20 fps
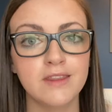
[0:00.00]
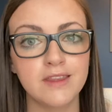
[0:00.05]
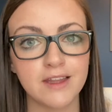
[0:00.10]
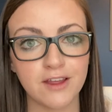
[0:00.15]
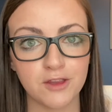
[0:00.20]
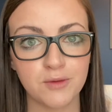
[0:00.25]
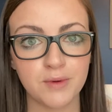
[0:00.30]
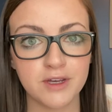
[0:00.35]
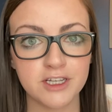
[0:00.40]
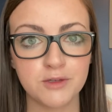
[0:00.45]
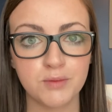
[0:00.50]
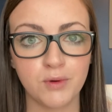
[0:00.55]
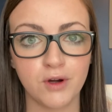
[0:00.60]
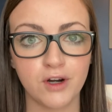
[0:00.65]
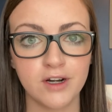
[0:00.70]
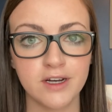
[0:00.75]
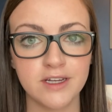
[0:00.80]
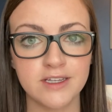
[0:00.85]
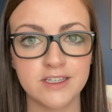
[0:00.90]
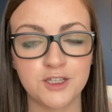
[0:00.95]
Now, the best
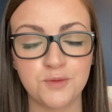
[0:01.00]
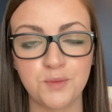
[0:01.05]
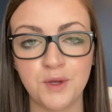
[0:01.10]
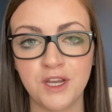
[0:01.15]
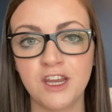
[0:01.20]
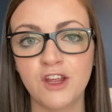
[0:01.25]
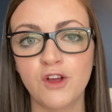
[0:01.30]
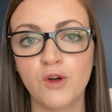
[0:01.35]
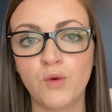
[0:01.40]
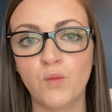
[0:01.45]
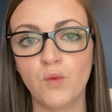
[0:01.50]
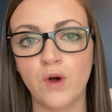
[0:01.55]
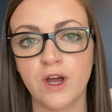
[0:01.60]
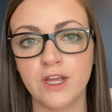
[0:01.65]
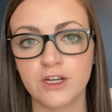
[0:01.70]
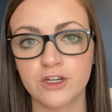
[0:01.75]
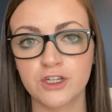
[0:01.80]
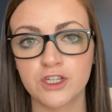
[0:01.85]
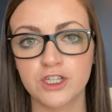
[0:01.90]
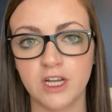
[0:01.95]
part is depending on what
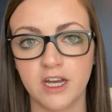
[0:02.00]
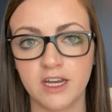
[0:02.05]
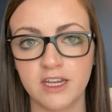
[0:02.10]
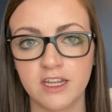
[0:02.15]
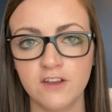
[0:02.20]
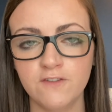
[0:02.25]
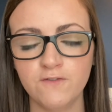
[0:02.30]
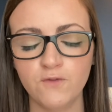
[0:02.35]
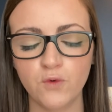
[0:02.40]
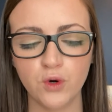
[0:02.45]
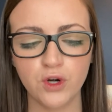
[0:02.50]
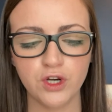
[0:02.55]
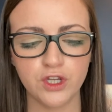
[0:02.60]
you're studying for,